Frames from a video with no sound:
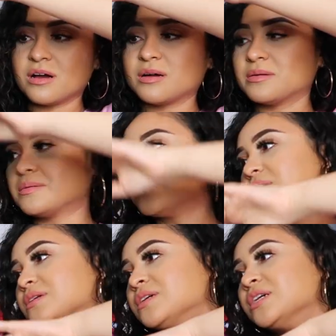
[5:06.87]
um
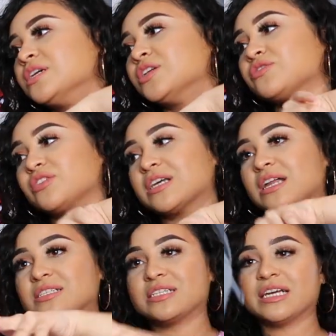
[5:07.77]

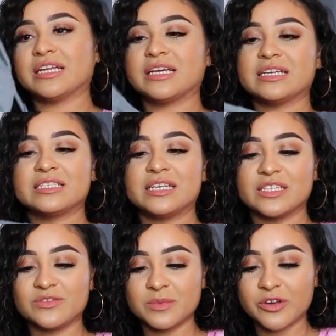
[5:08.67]

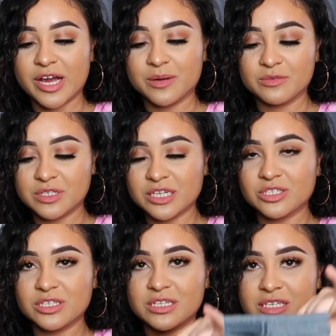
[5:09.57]
$3.88 from the room
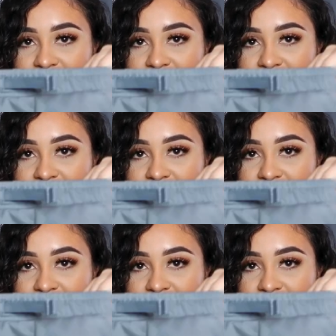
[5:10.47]
section and